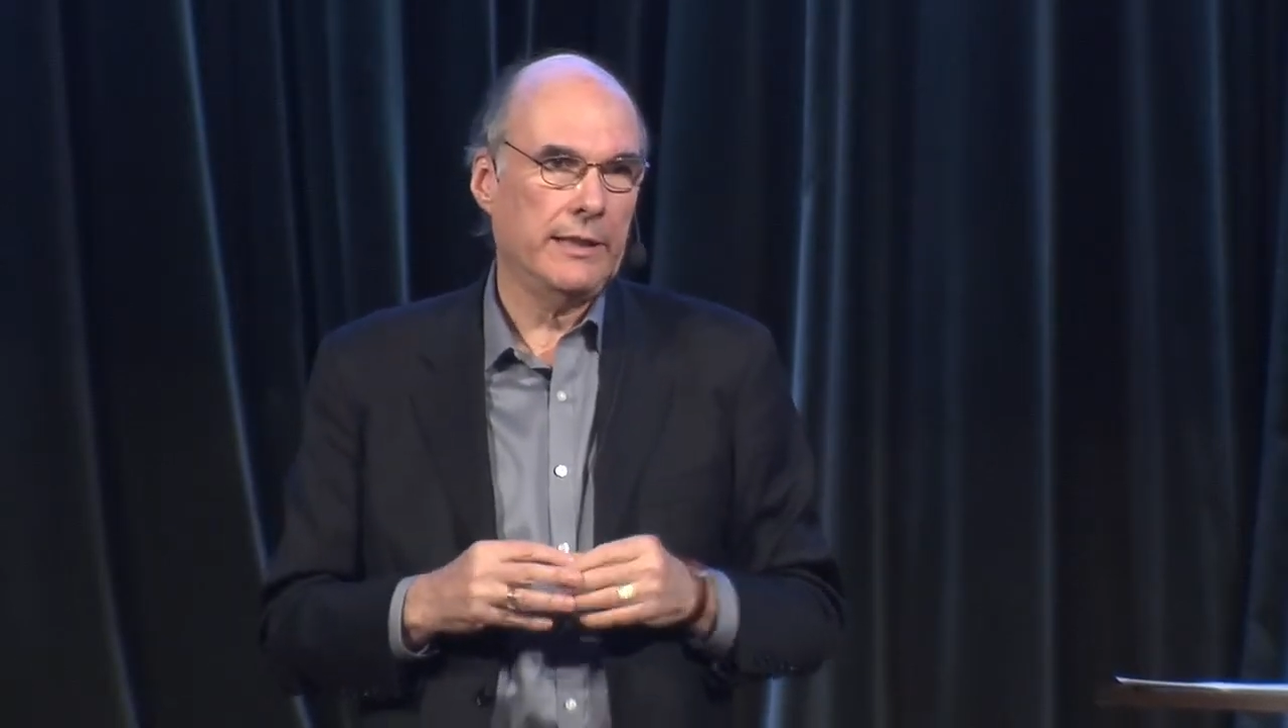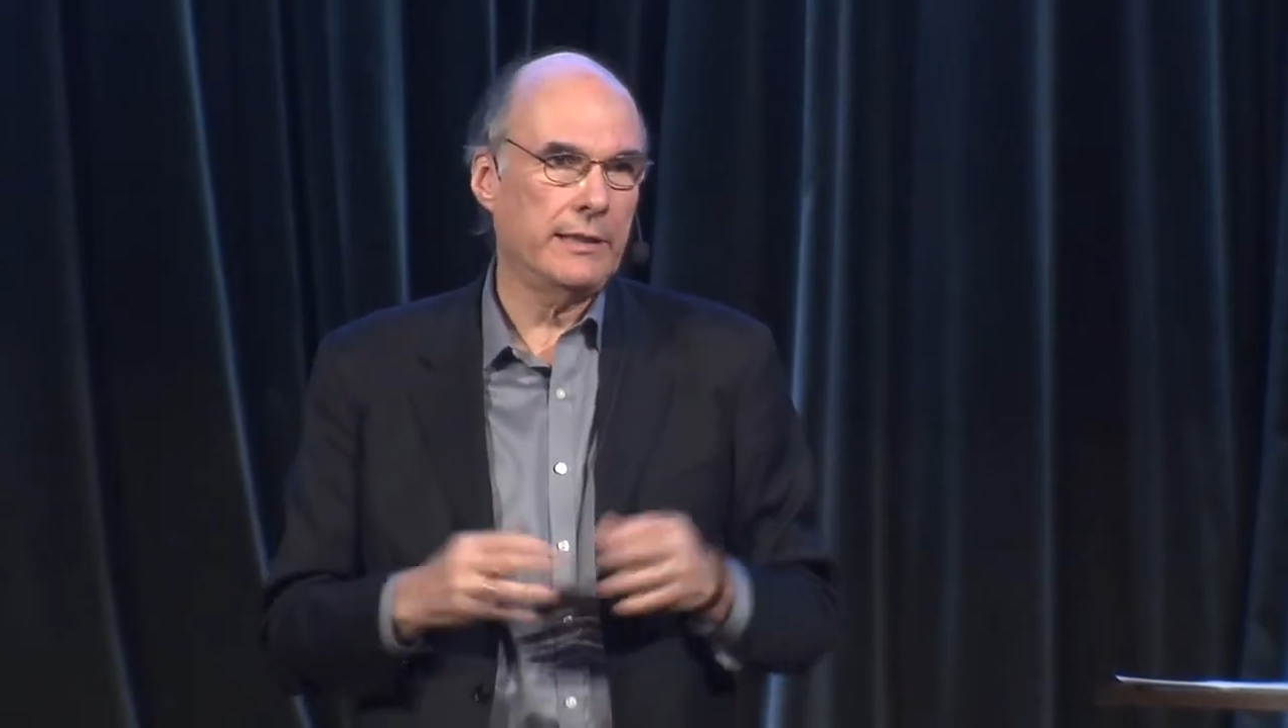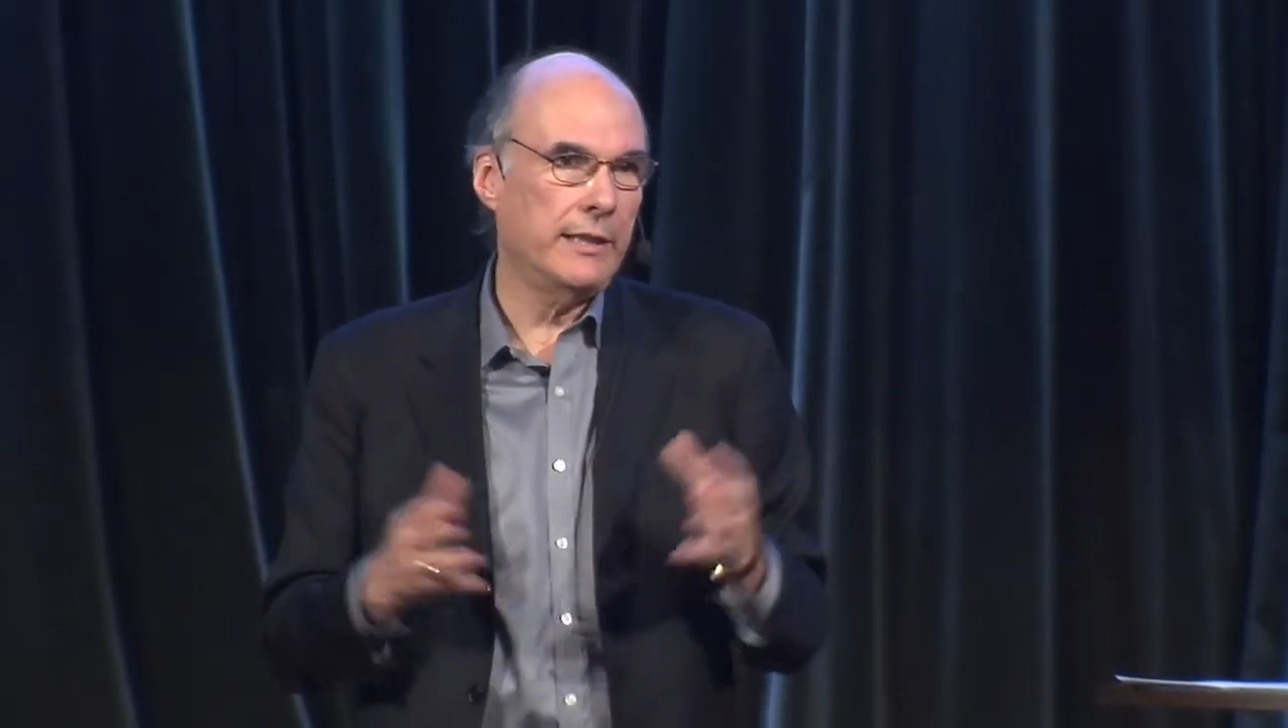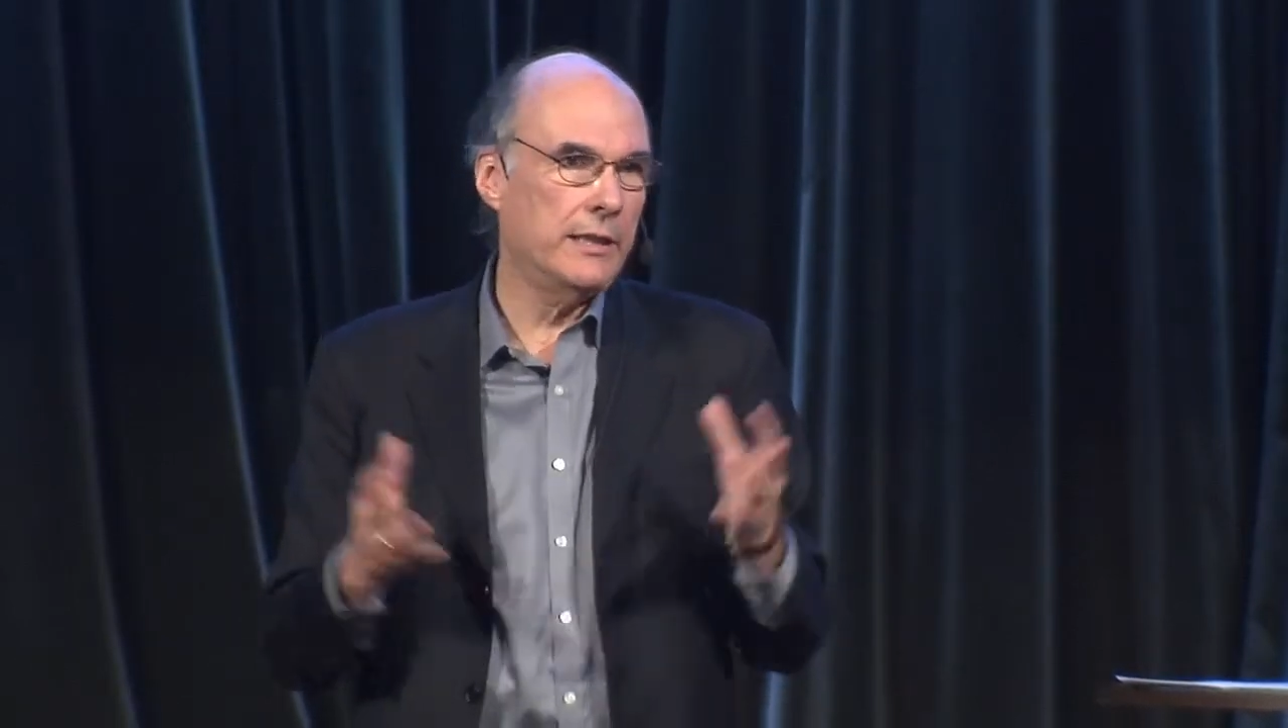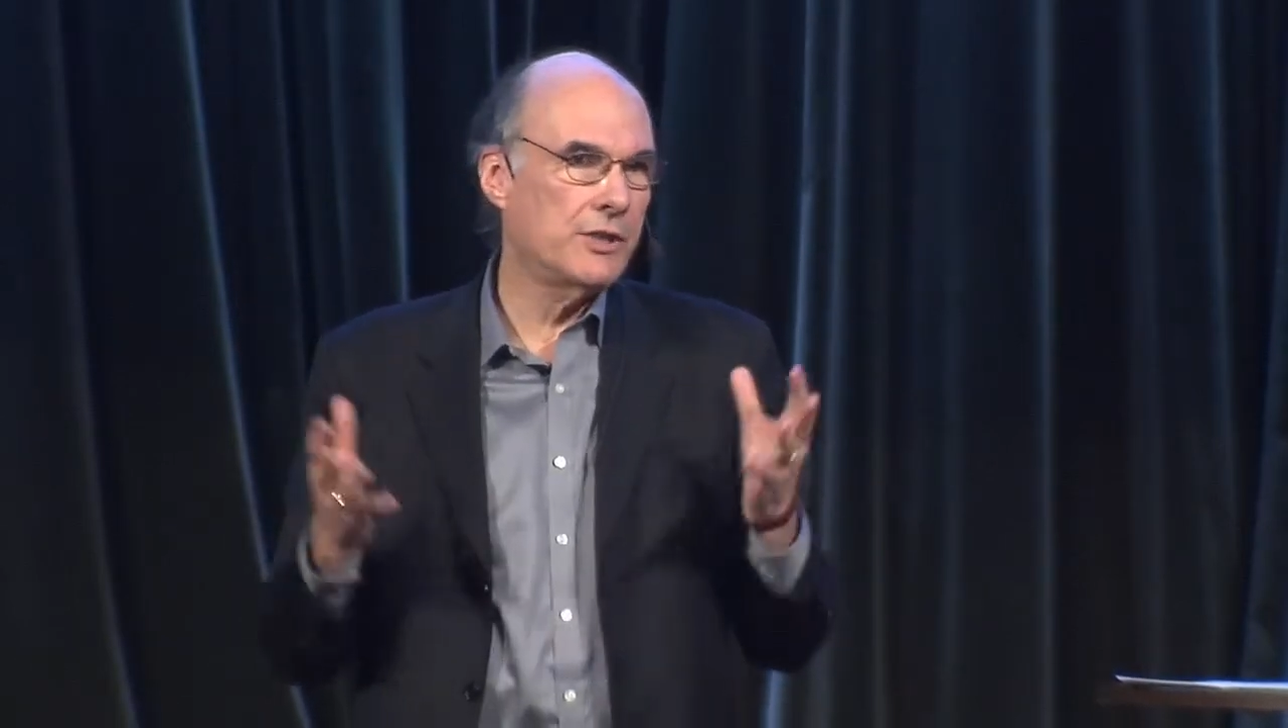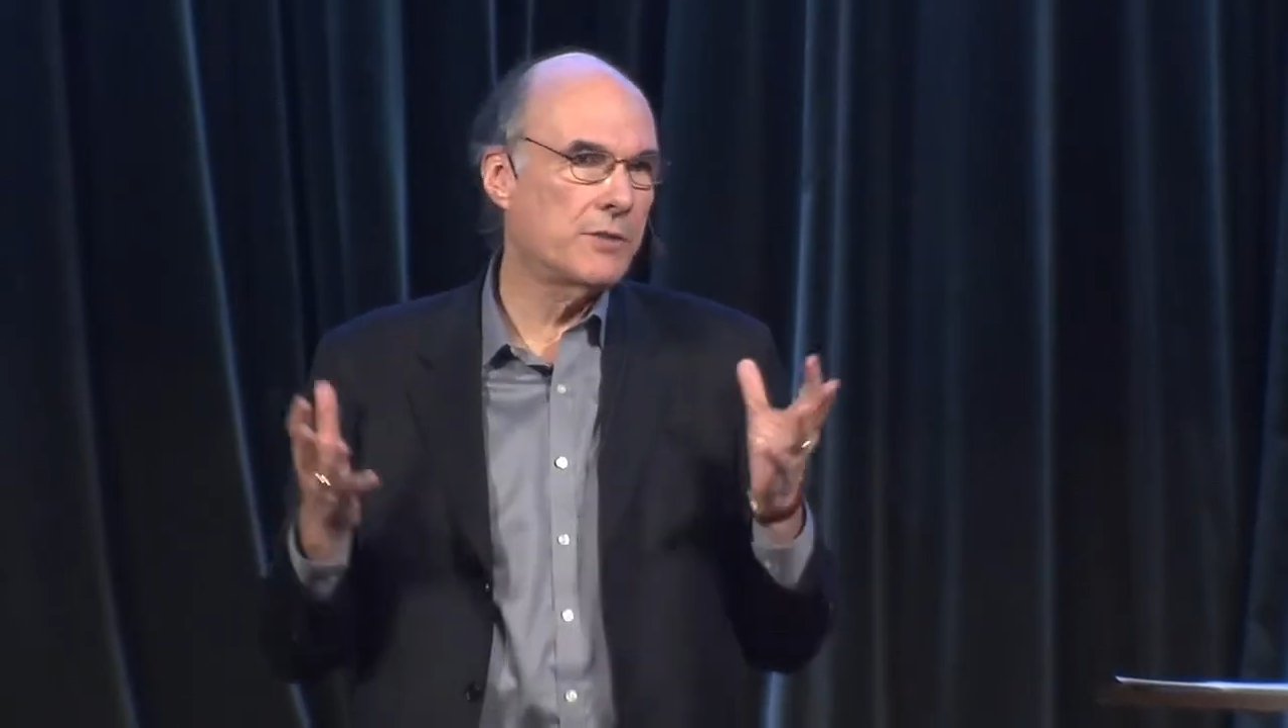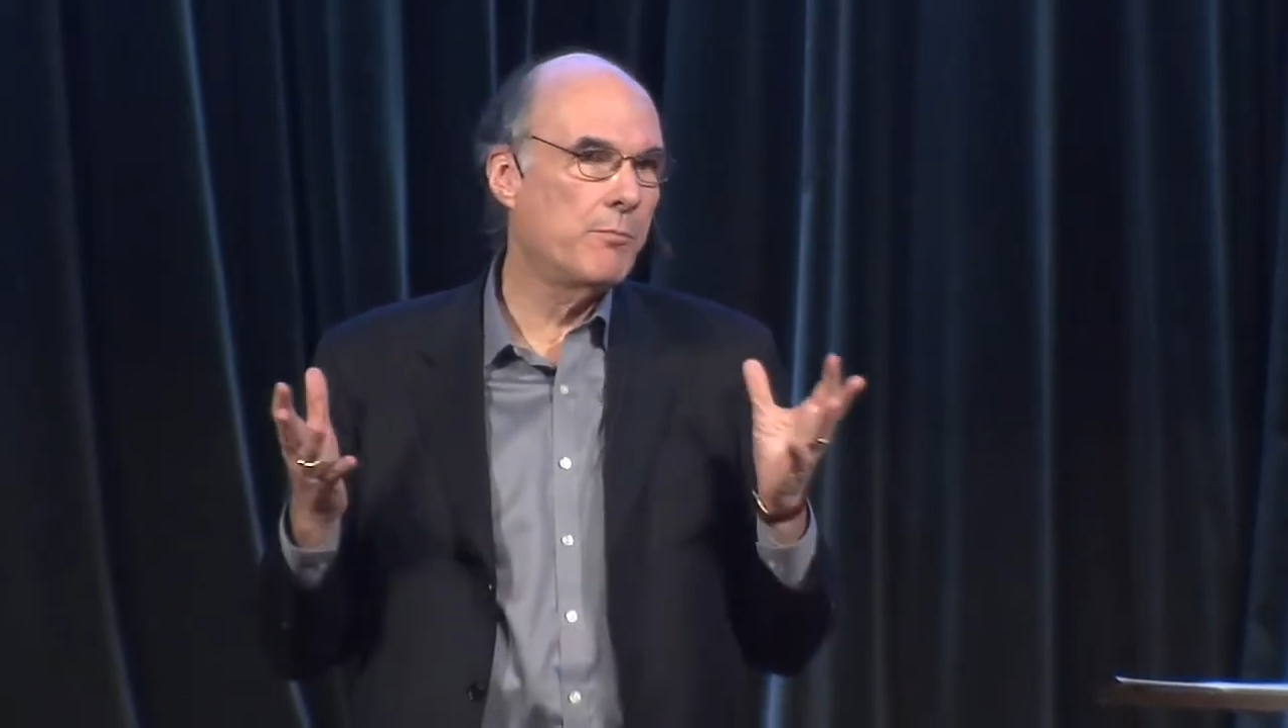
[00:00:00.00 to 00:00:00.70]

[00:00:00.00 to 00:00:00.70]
And it's